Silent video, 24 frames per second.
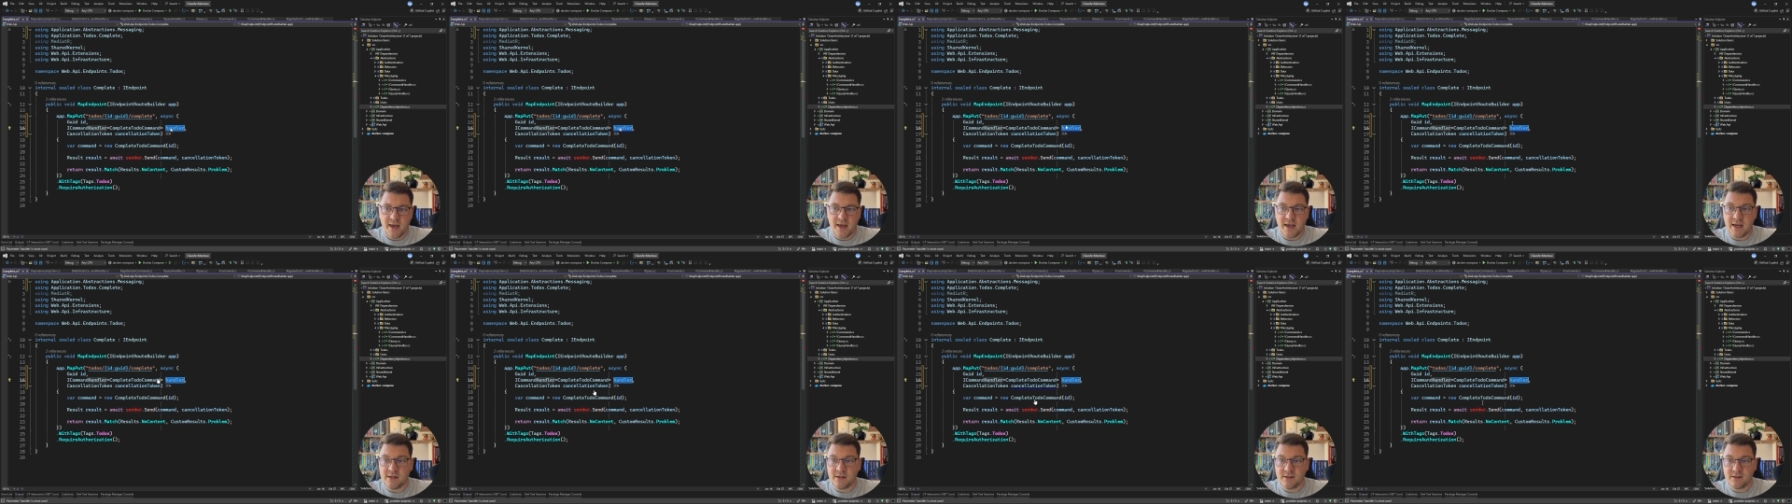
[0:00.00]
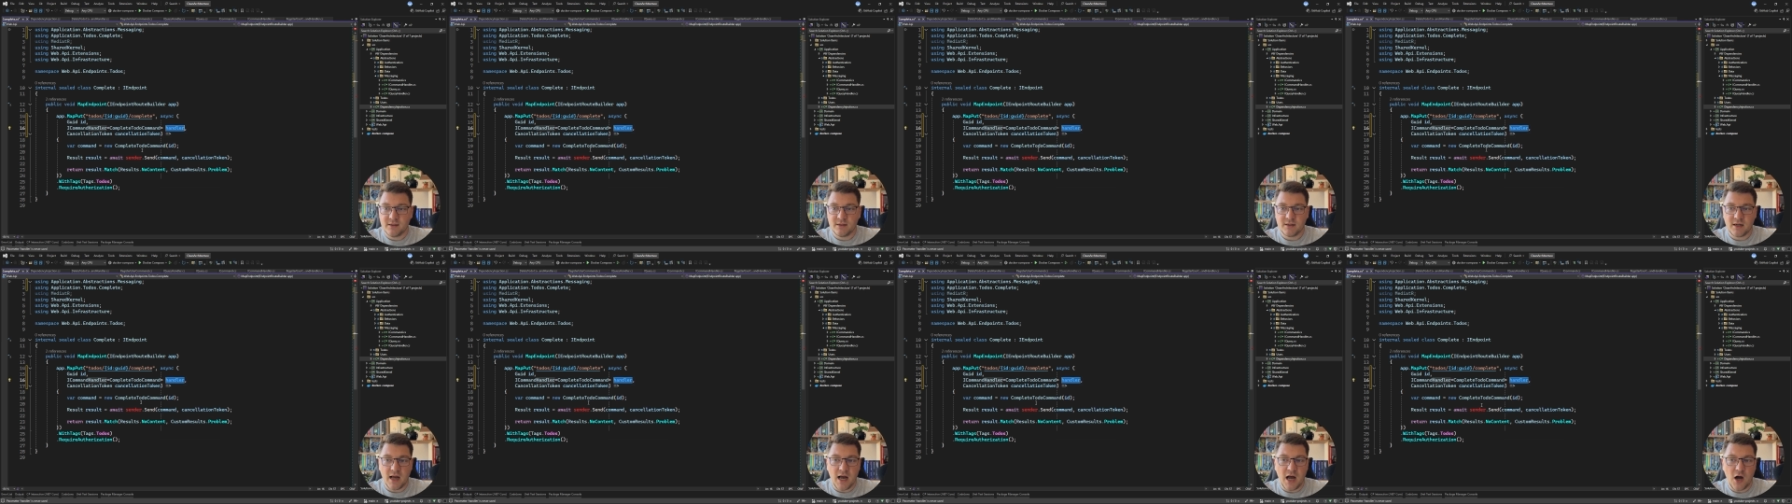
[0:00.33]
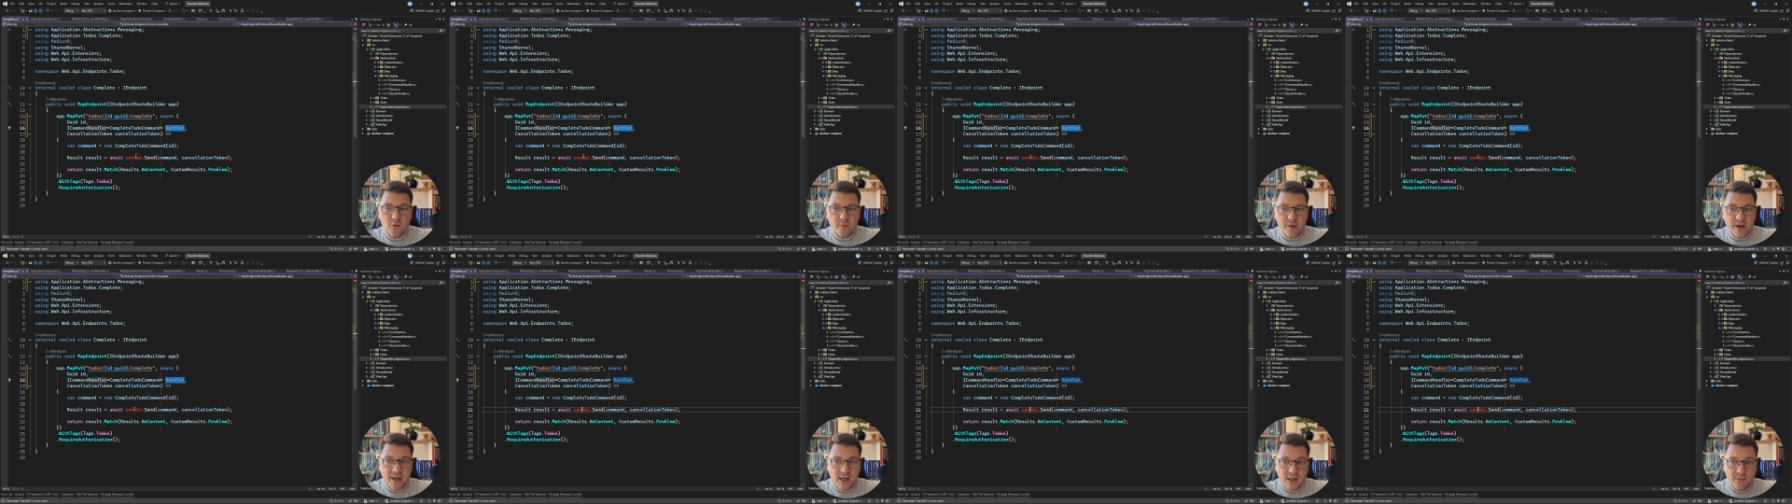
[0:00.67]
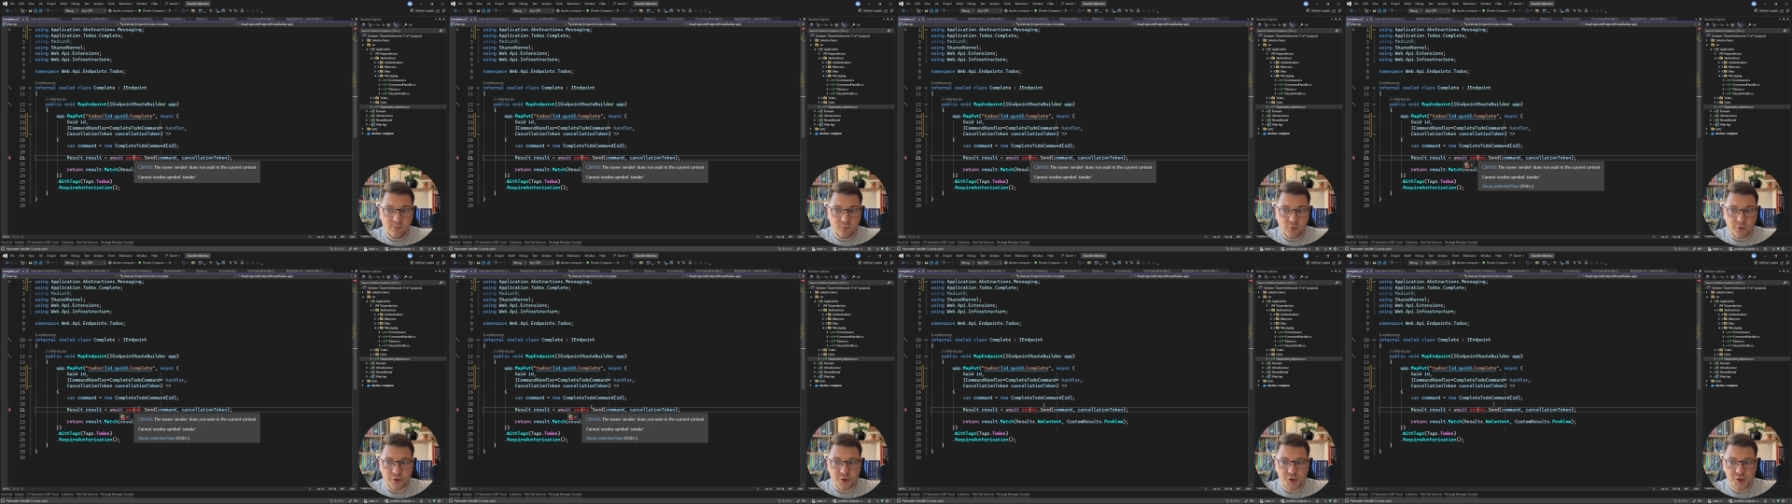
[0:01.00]
And how my
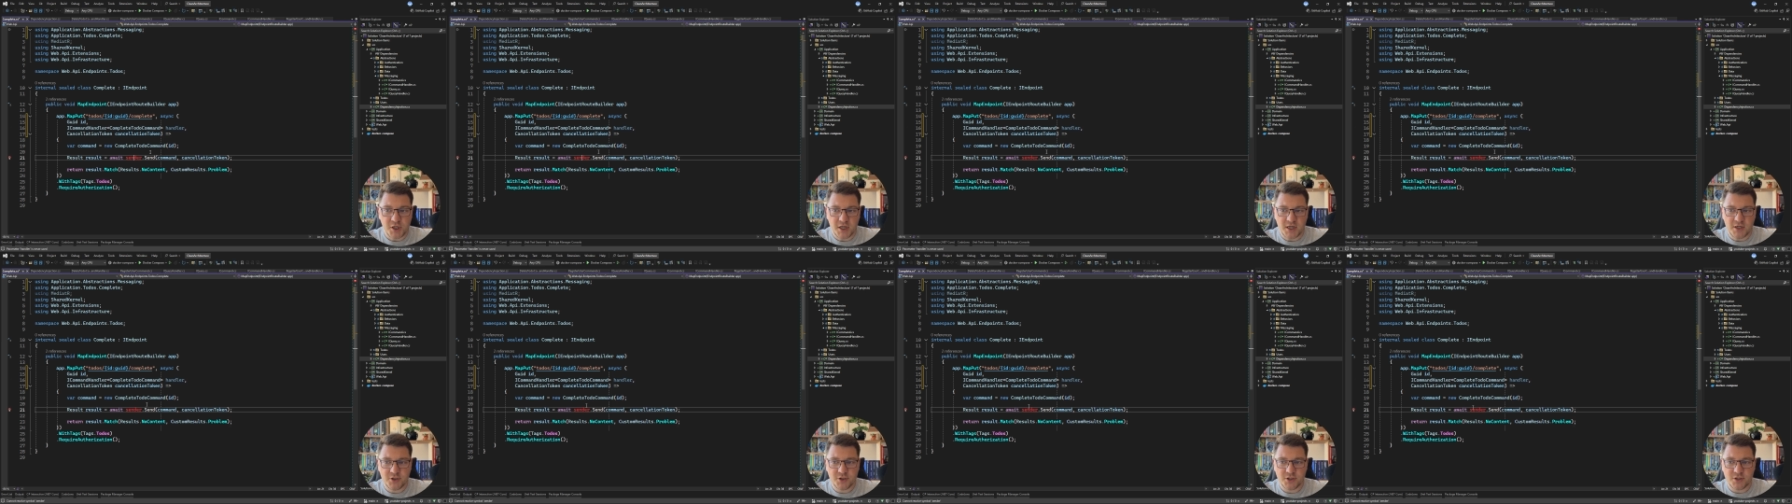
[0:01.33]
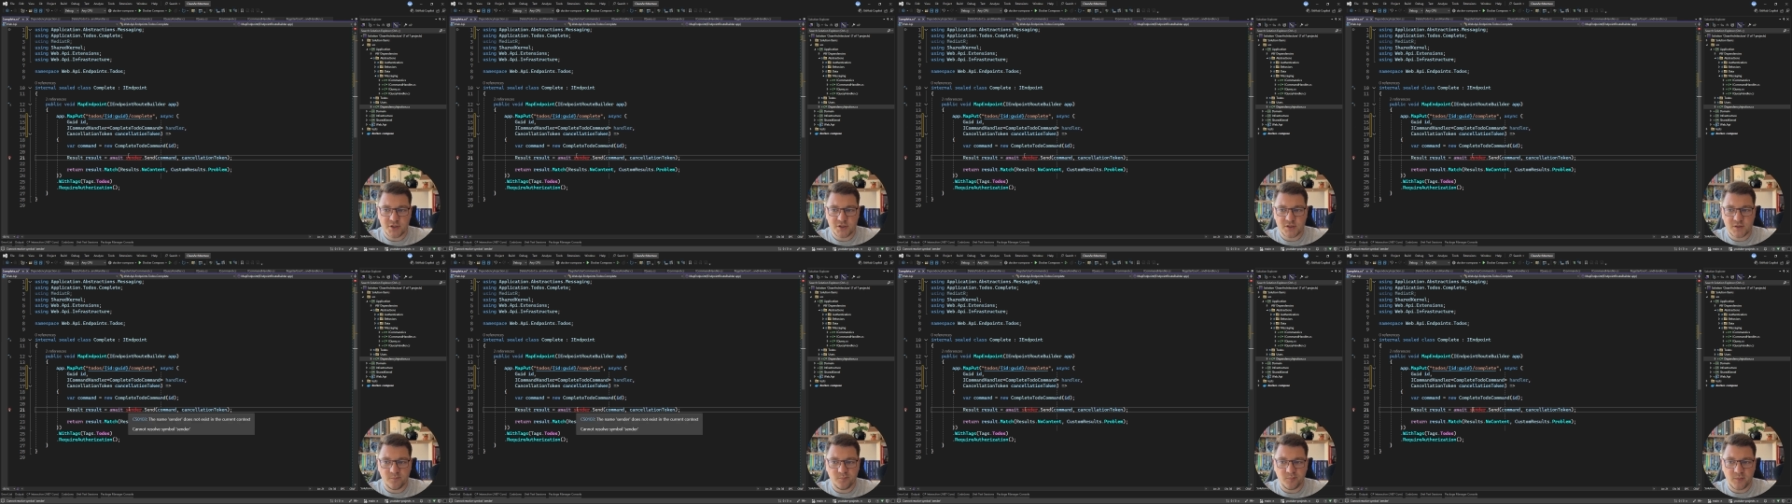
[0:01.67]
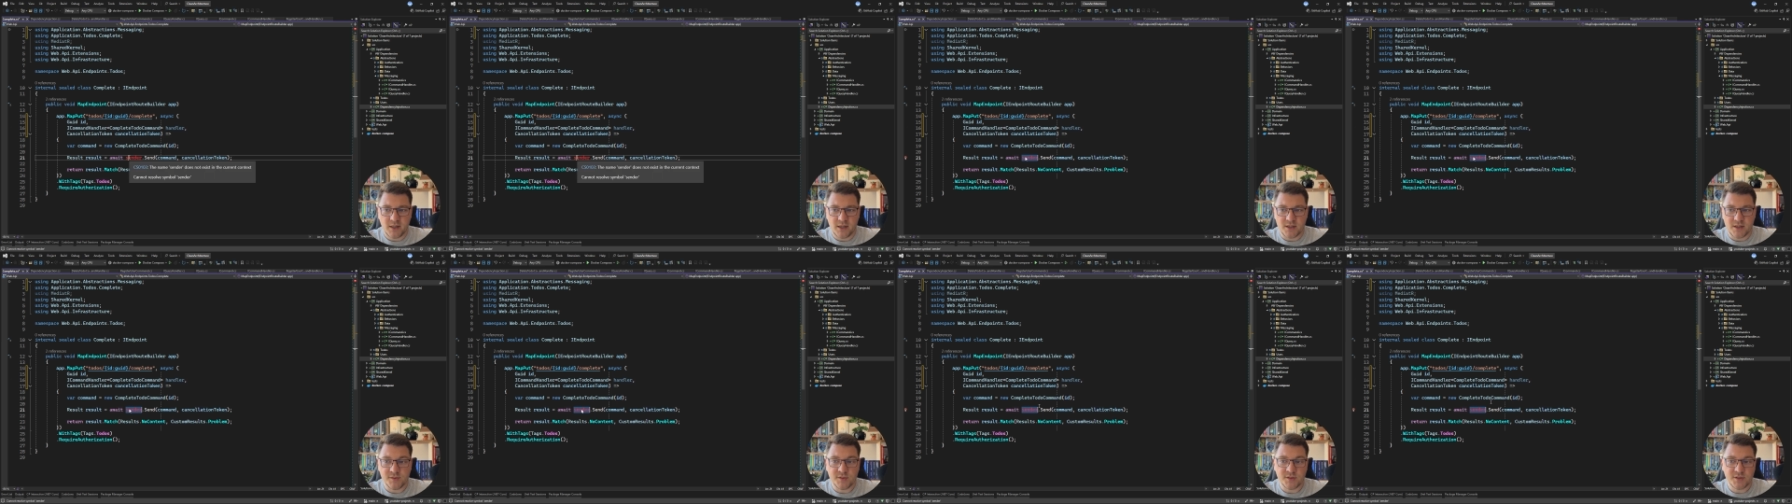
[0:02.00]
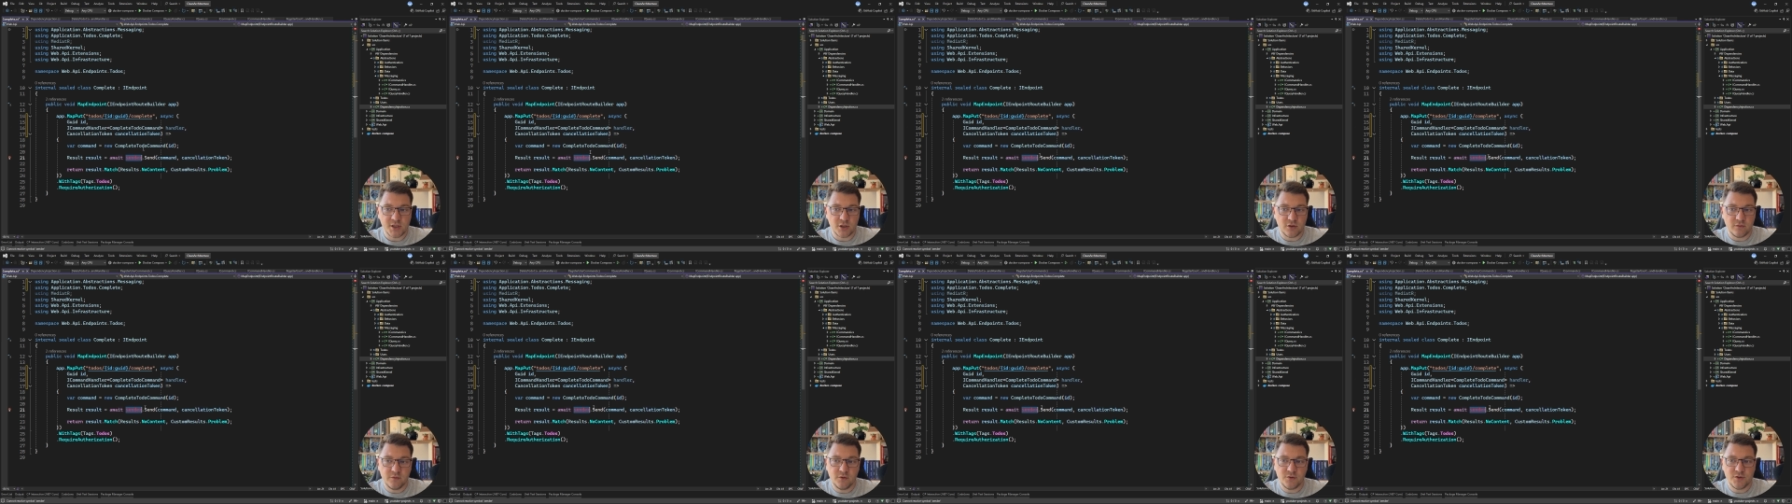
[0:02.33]
endpoint changes is
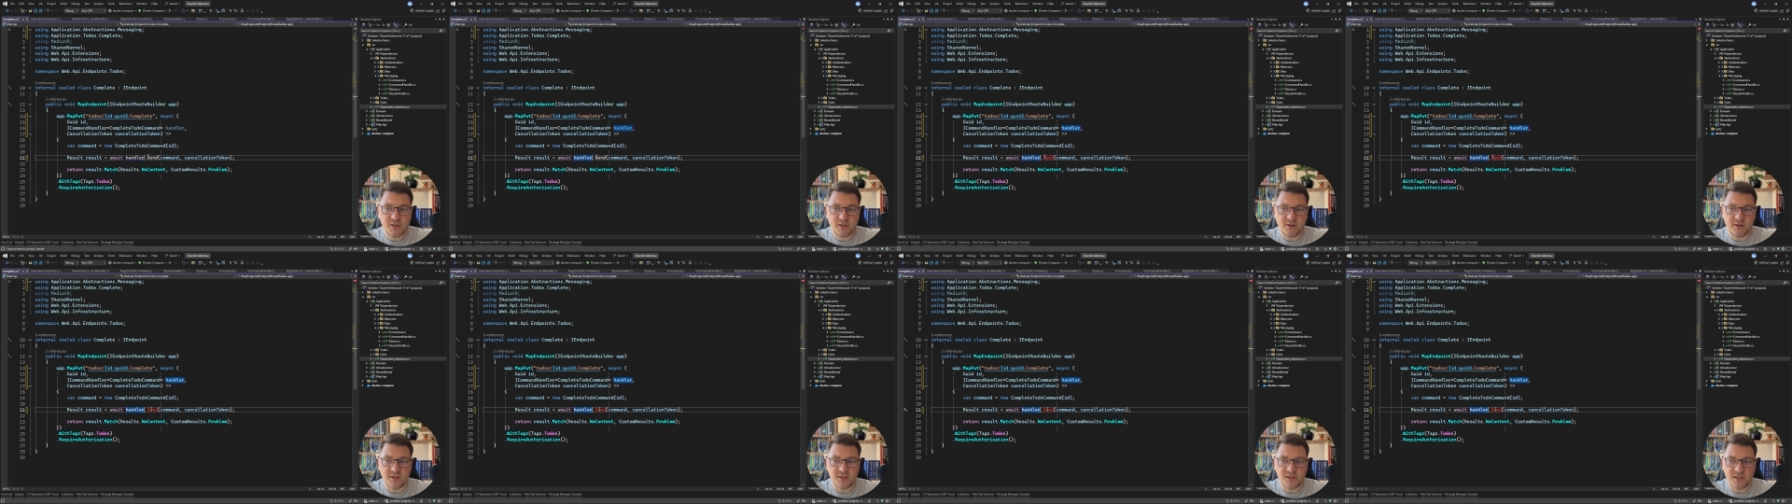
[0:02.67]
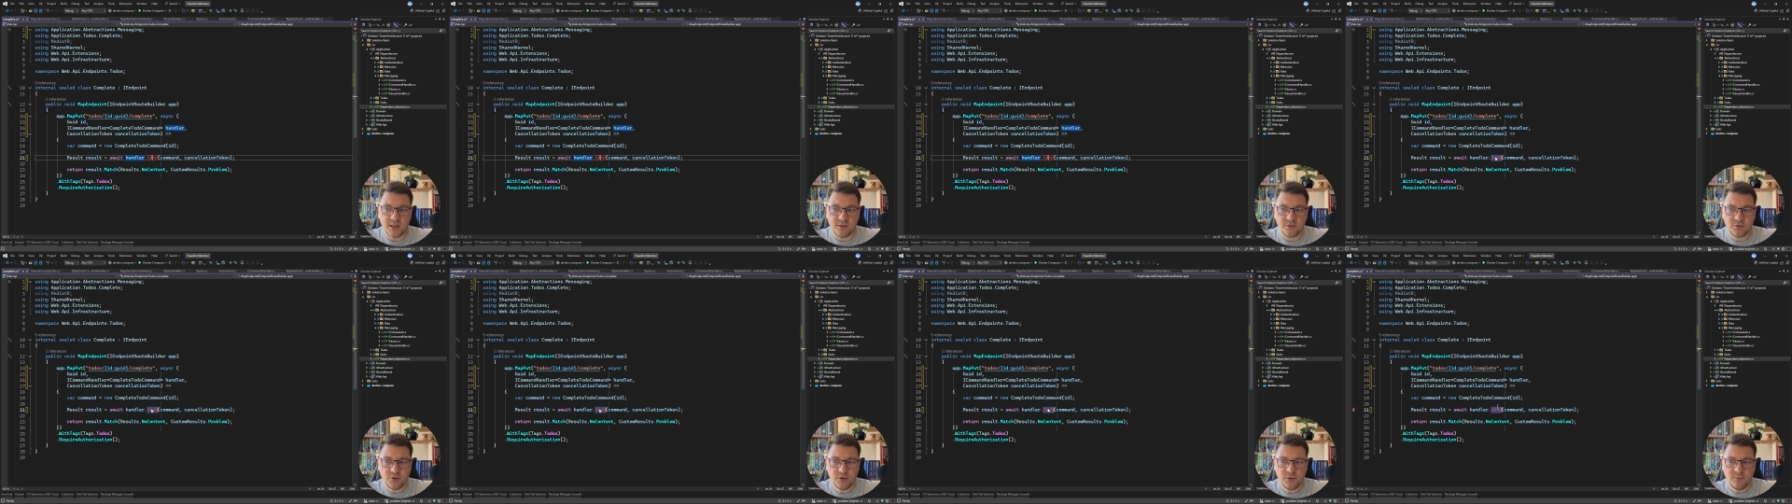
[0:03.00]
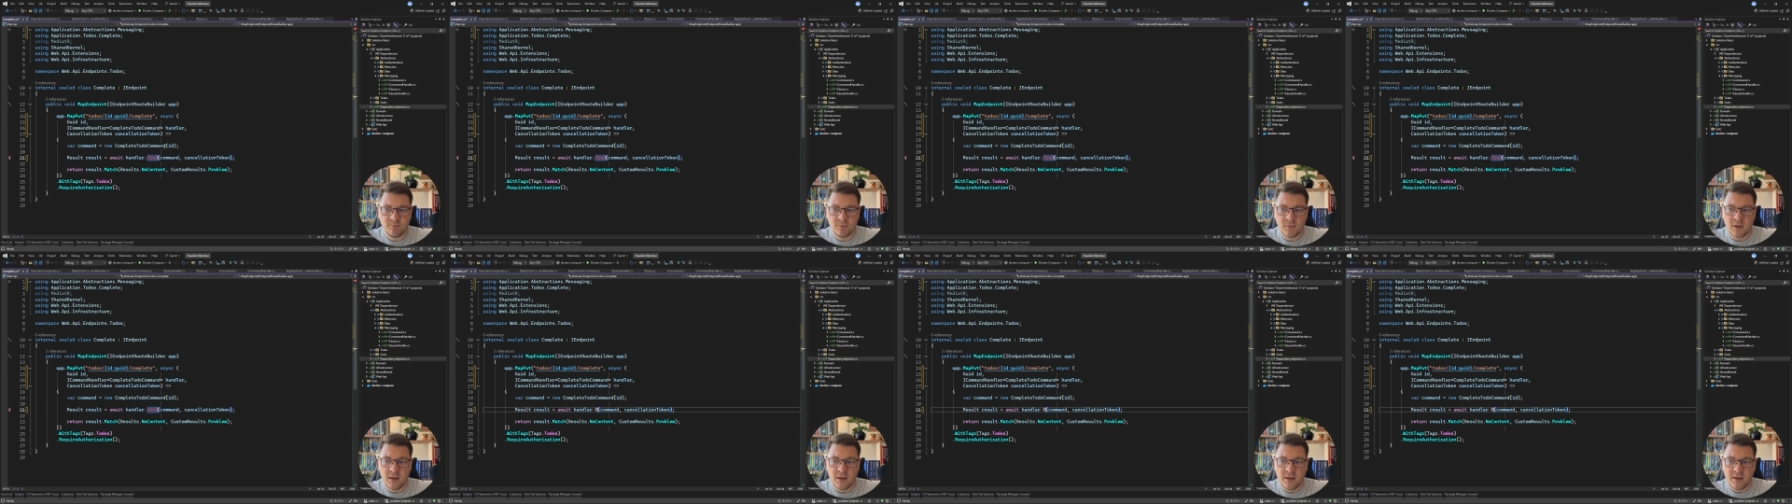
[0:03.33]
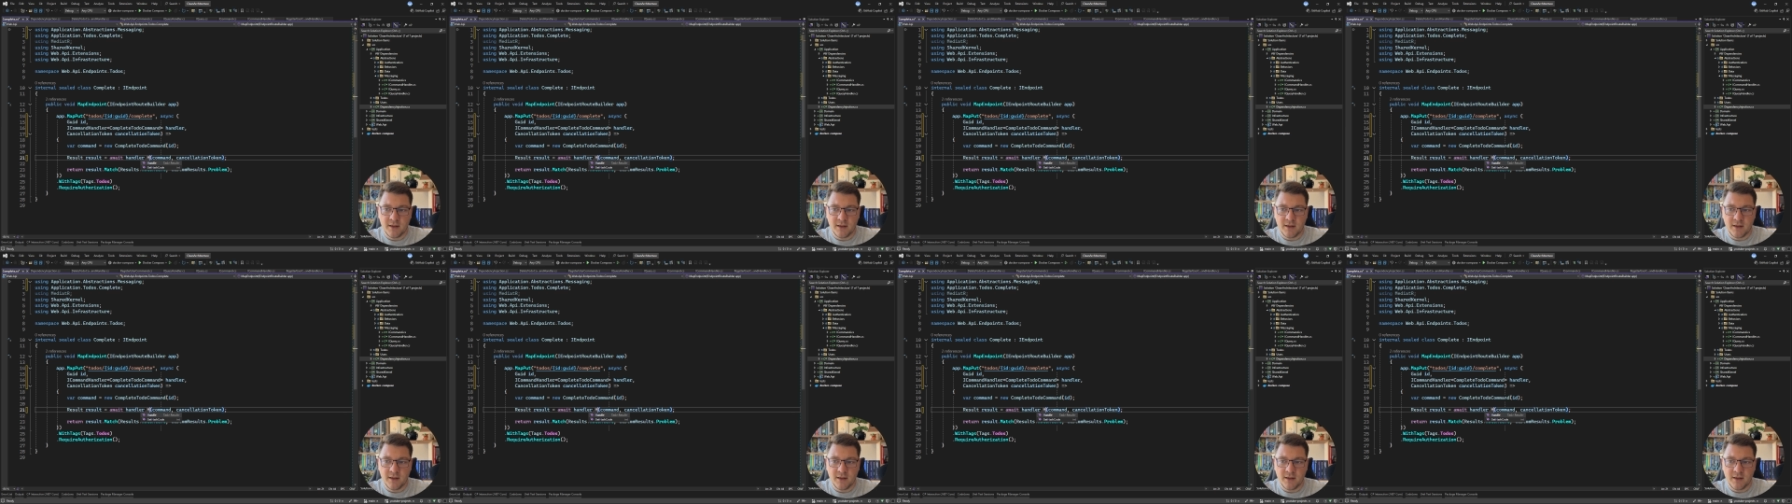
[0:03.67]
instead of using the sender,